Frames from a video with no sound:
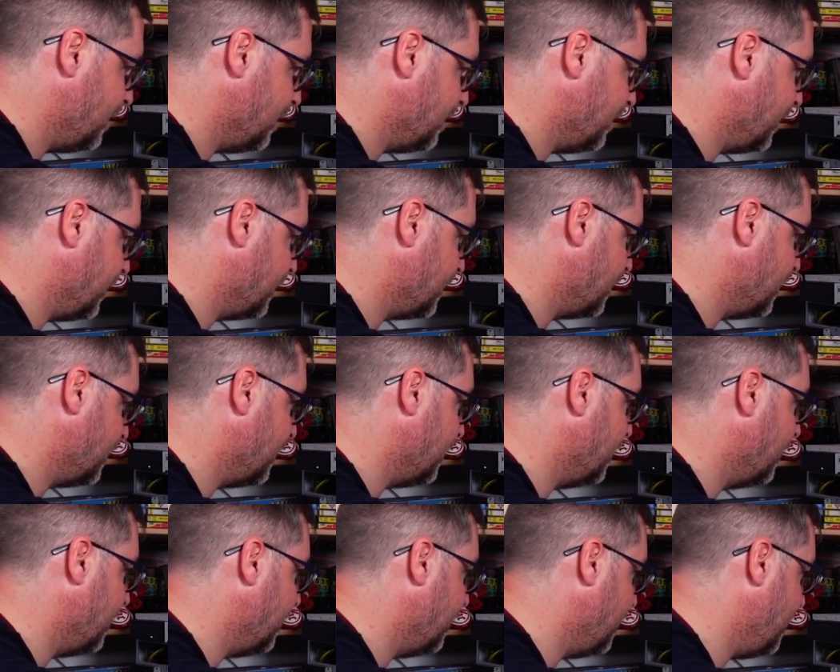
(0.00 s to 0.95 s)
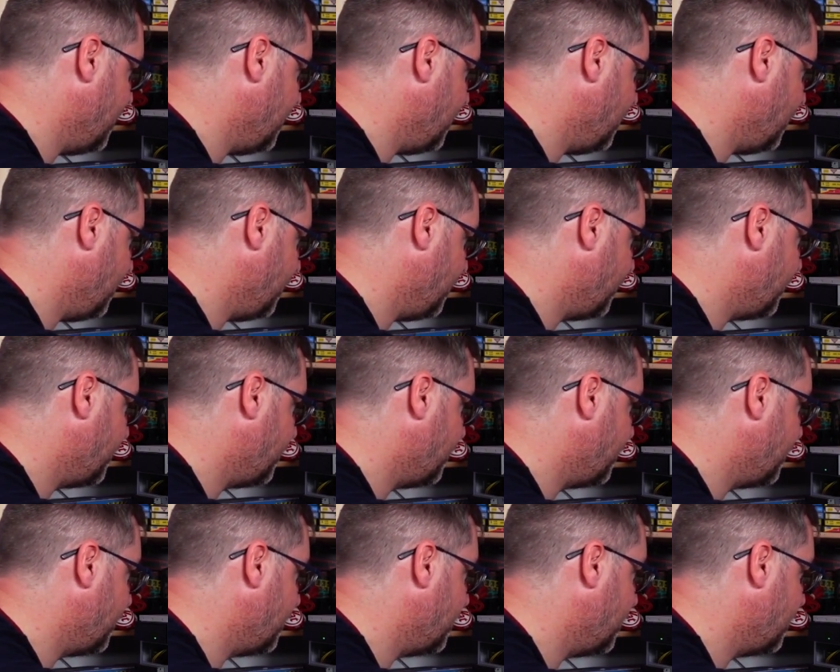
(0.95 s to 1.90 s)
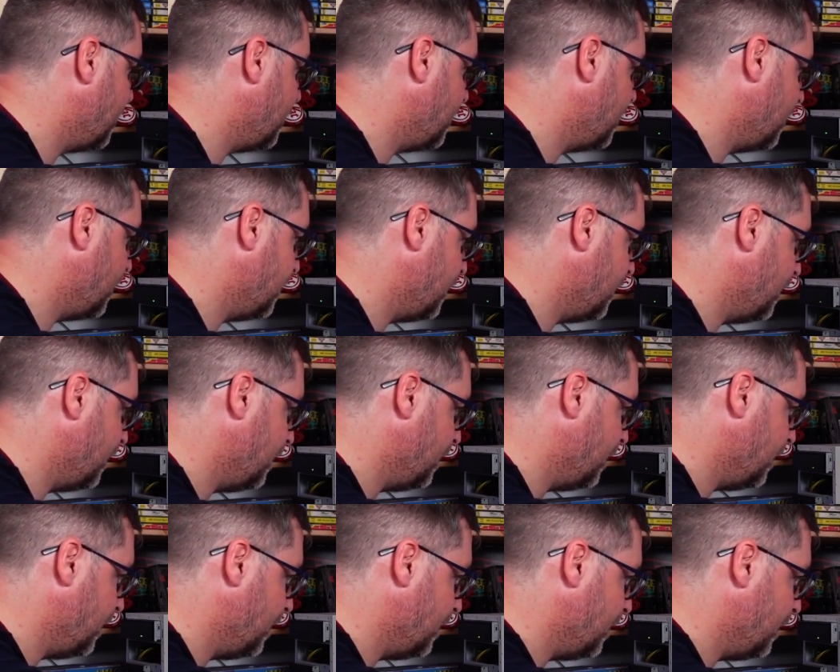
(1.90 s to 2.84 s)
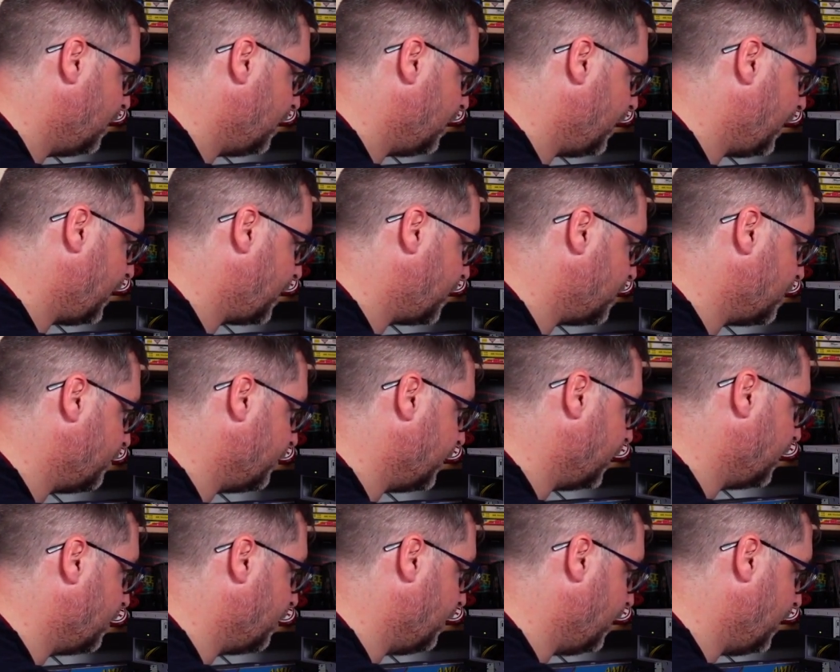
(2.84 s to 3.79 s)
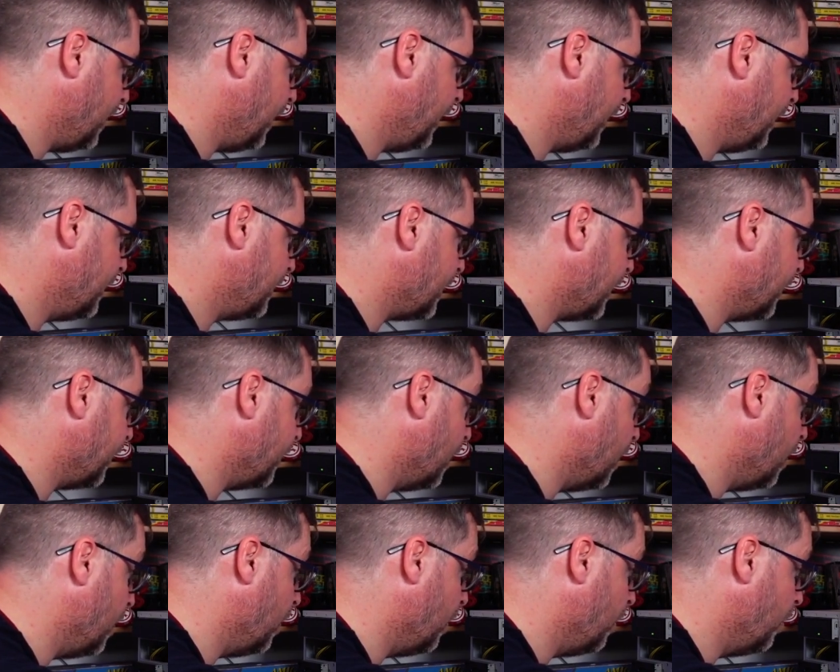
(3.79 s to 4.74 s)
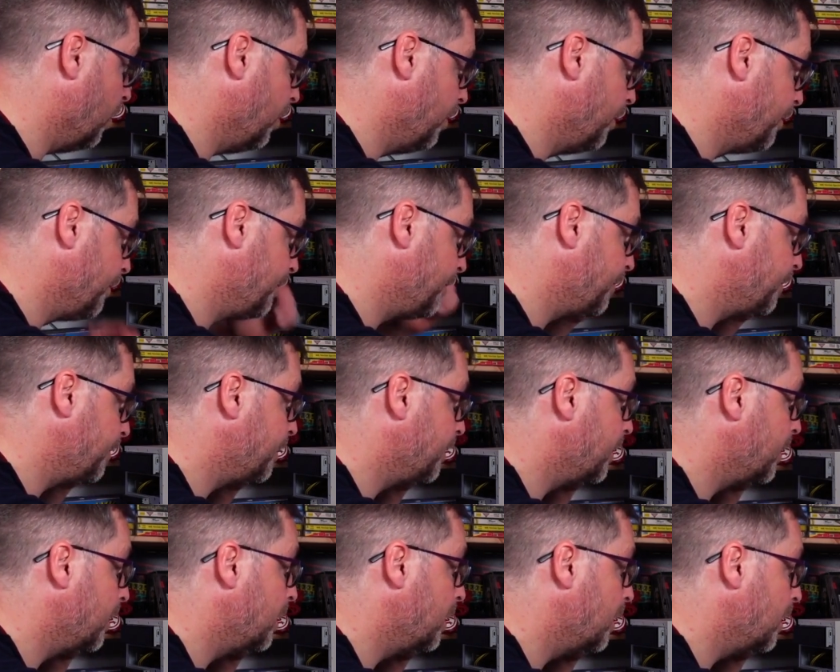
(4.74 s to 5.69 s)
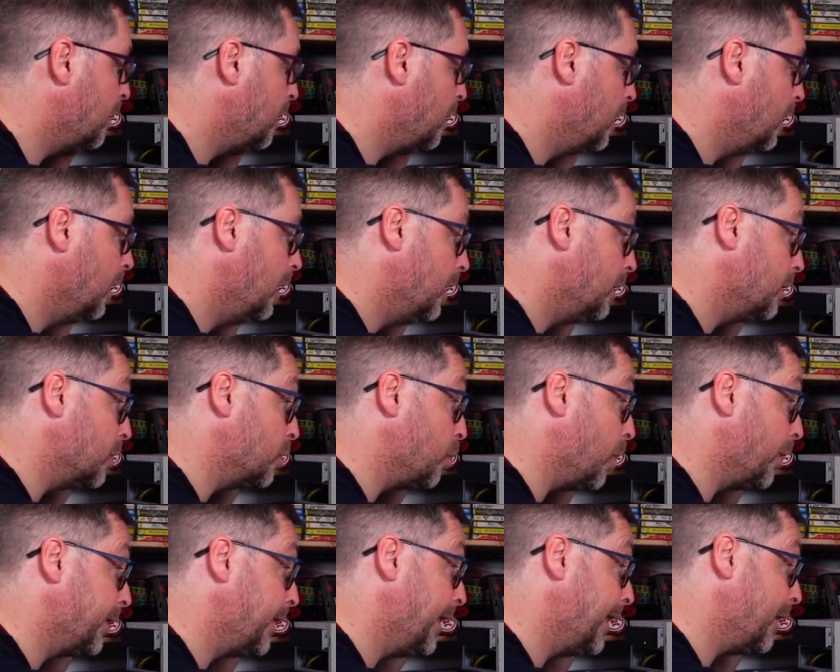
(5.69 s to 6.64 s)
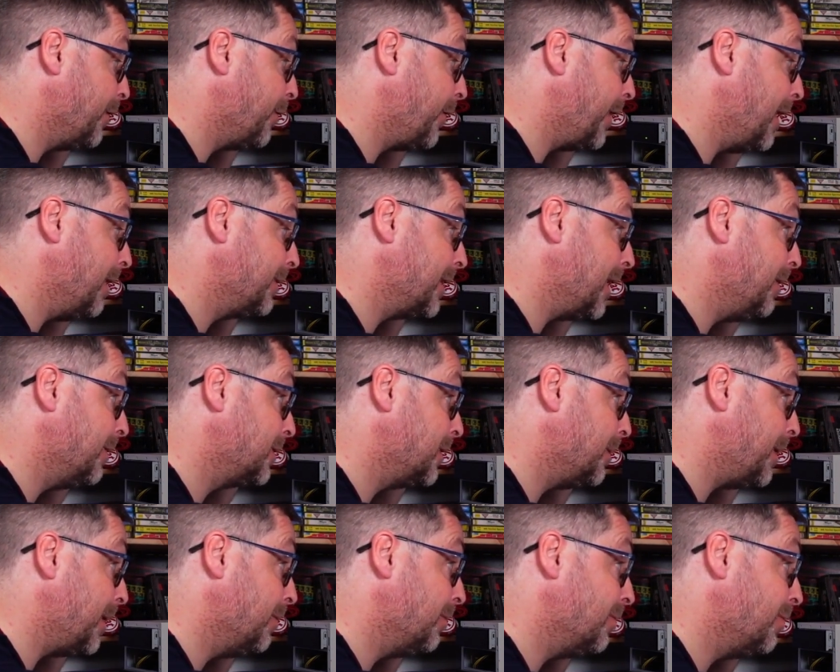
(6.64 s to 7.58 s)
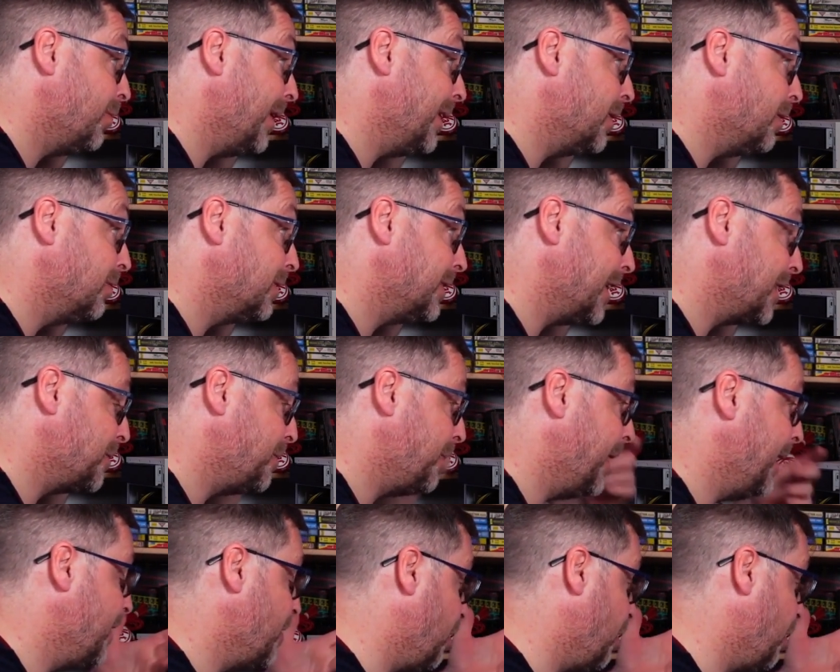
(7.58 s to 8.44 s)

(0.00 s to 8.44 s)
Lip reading: I turn that off. Action required, I know. There's one thing I found out about Windows XP.